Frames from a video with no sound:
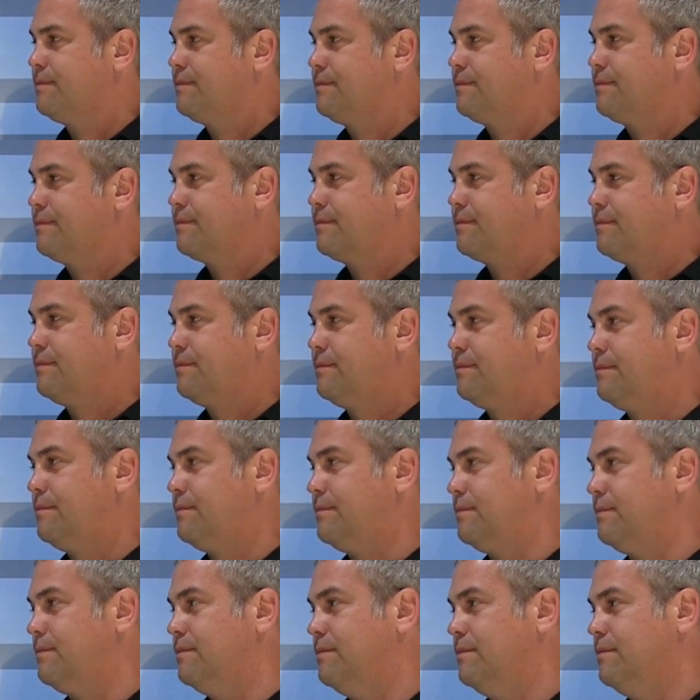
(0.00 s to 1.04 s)

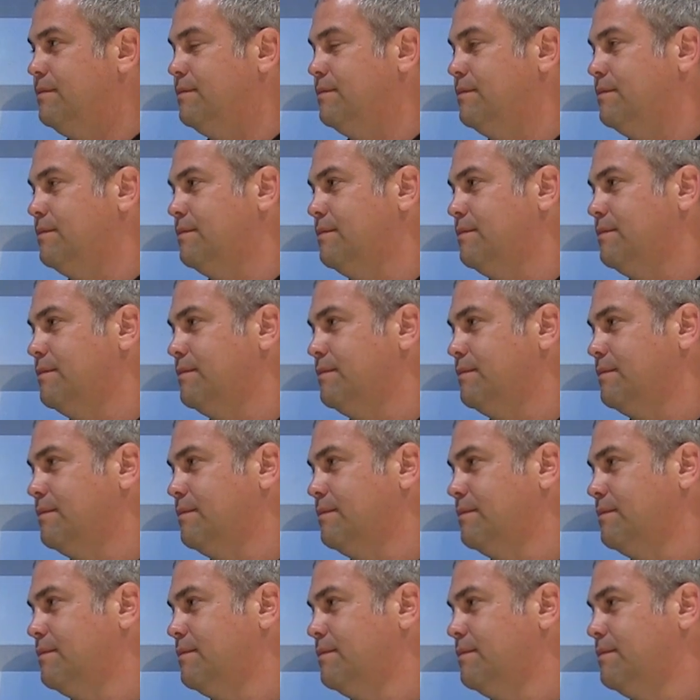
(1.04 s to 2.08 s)

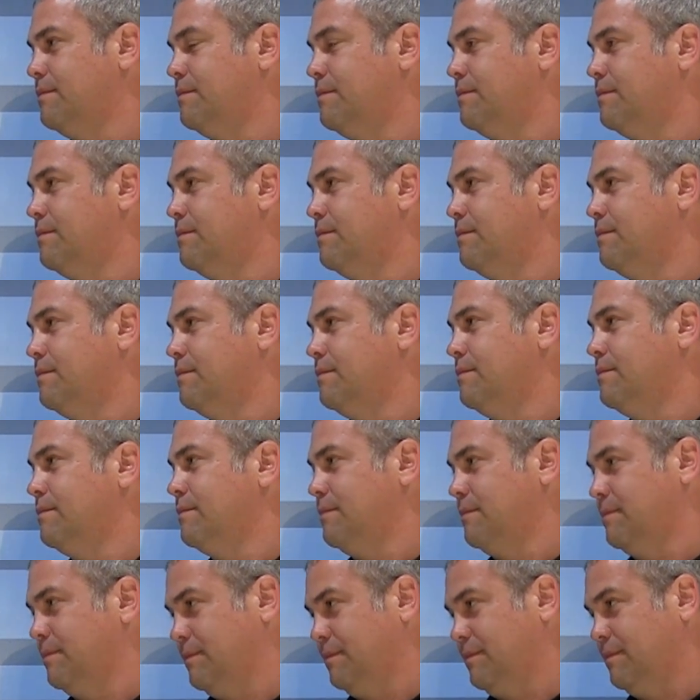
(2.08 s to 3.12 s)

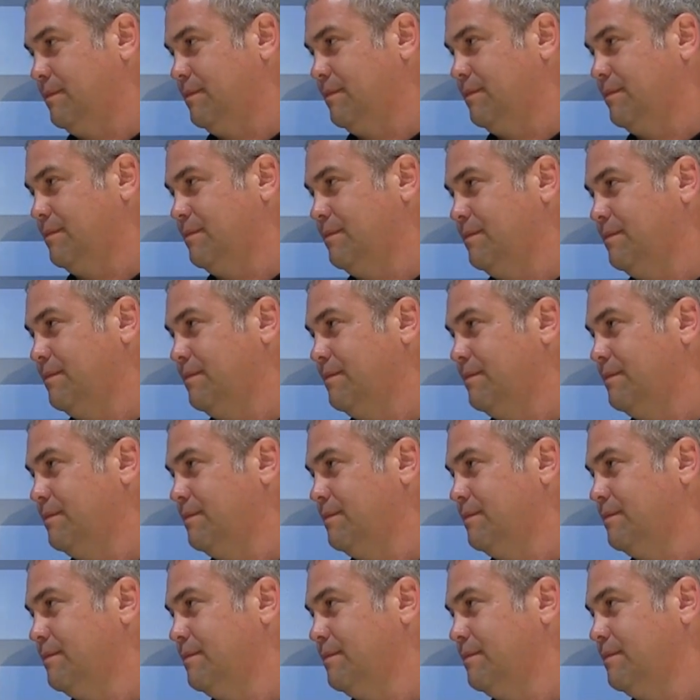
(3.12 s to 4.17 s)

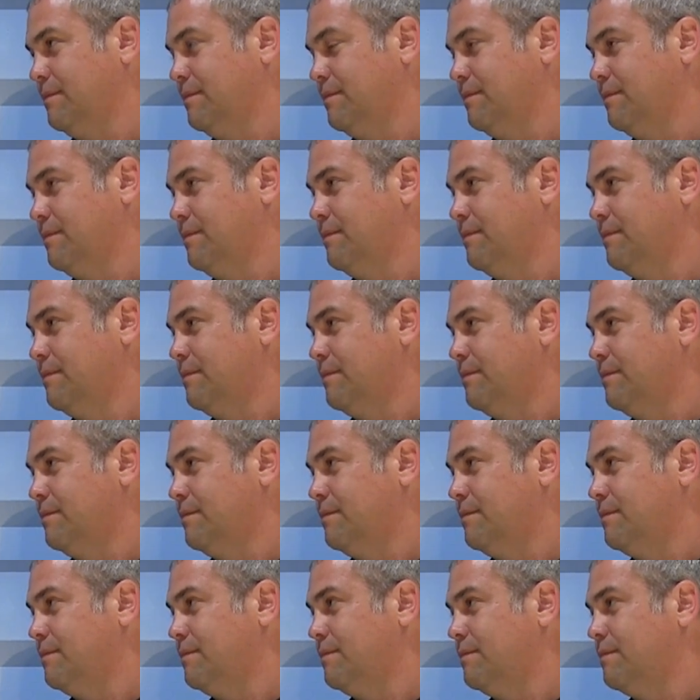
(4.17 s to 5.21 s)

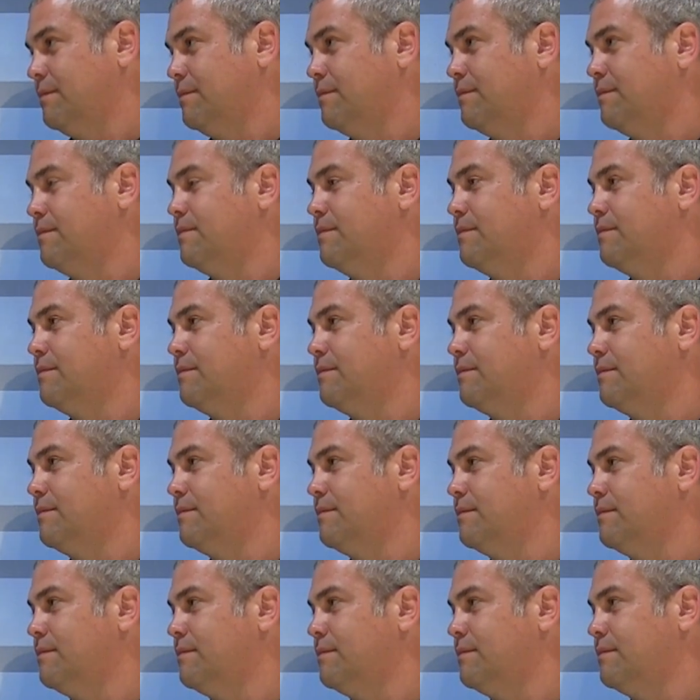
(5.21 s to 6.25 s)

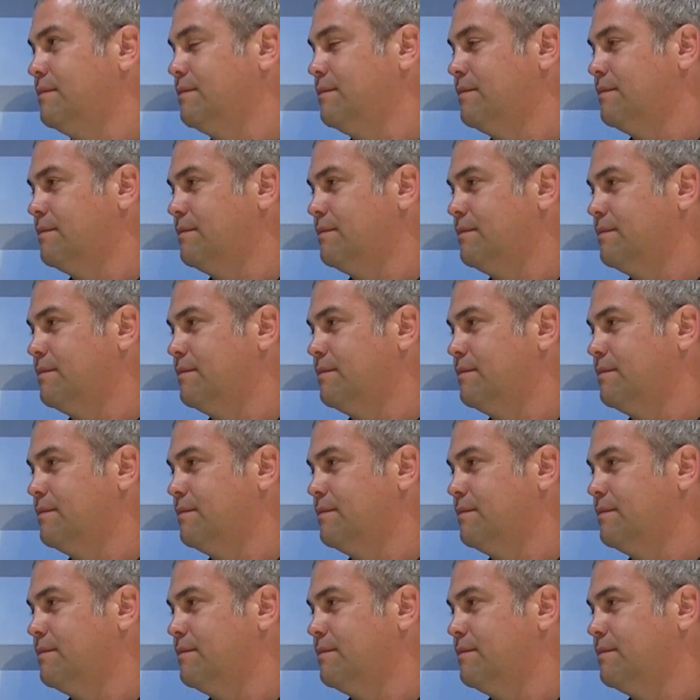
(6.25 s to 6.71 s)
This person isn't speaking.